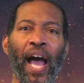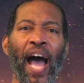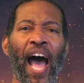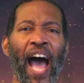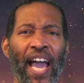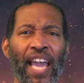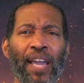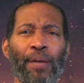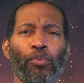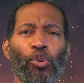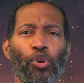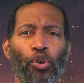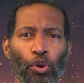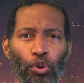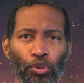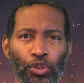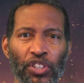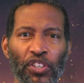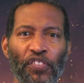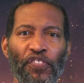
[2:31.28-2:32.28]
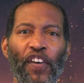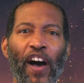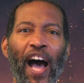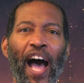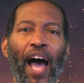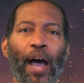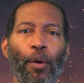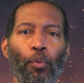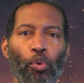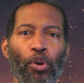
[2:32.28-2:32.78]
I am
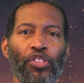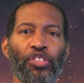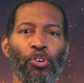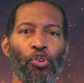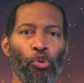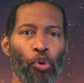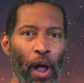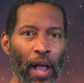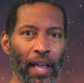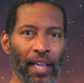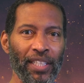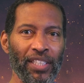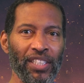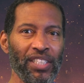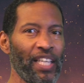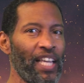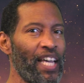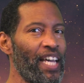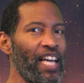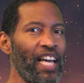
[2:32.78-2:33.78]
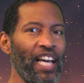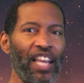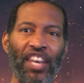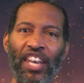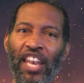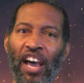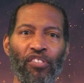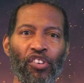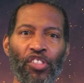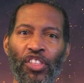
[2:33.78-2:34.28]
crucified with Christ.
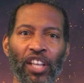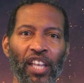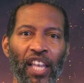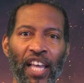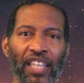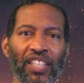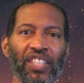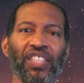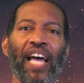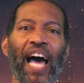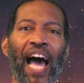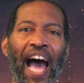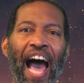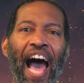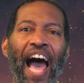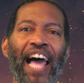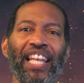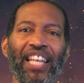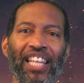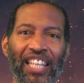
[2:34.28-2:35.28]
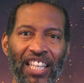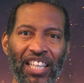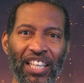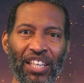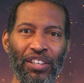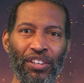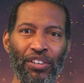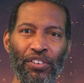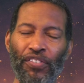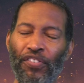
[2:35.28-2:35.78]
Nevertheless, I
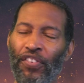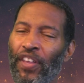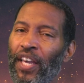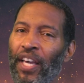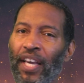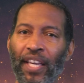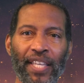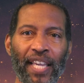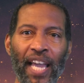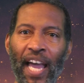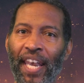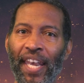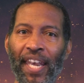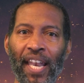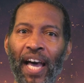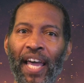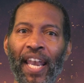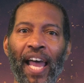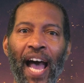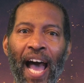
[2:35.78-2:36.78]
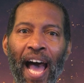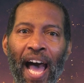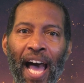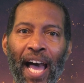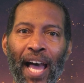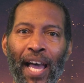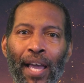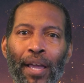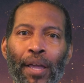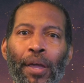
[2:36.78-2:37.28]
live, yet not
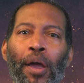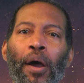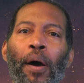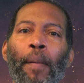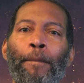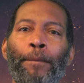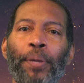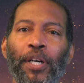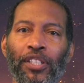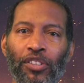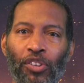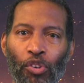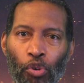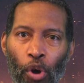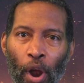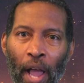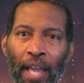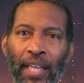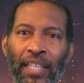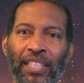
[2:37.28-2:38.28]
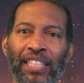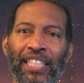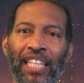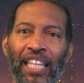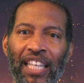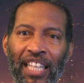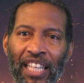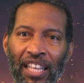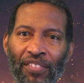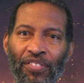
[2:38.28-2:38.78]
I, but Christ
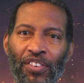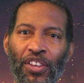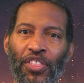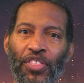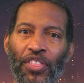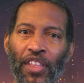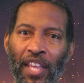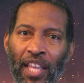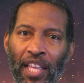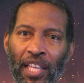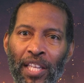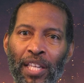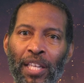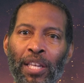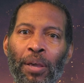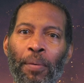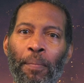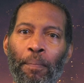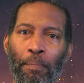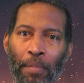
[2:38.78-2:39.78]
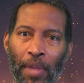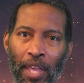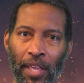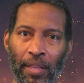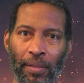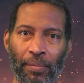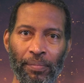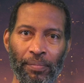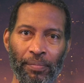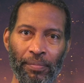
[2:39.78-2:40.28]
liveth in me.
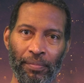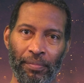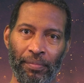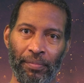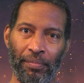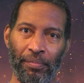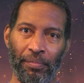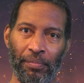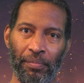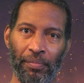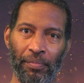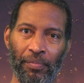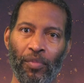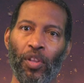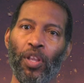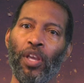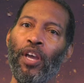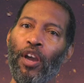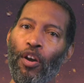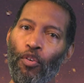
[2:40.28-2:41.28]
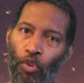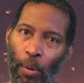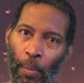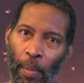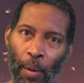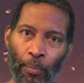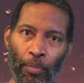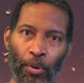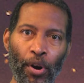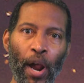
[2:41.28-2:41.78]

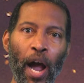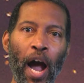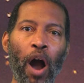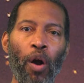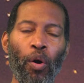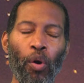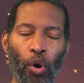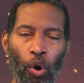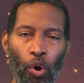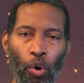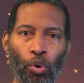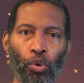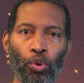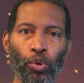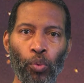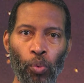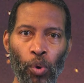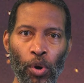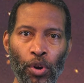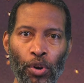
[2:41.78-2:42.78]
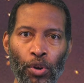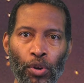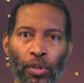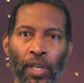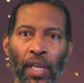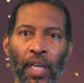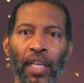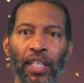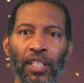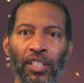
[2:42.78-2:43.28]
Remember, our code
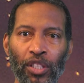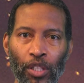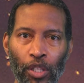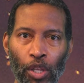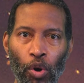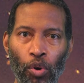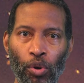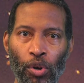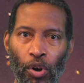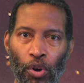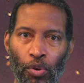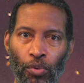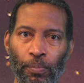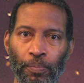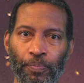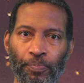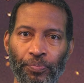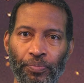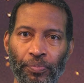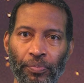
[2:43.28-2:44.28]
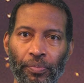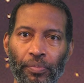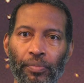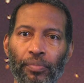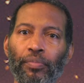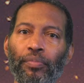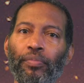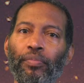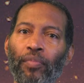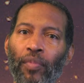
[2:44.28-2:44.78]
word is logo.
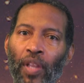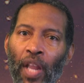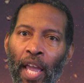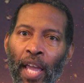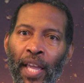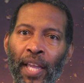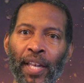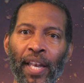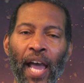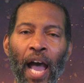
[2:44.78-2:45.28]
And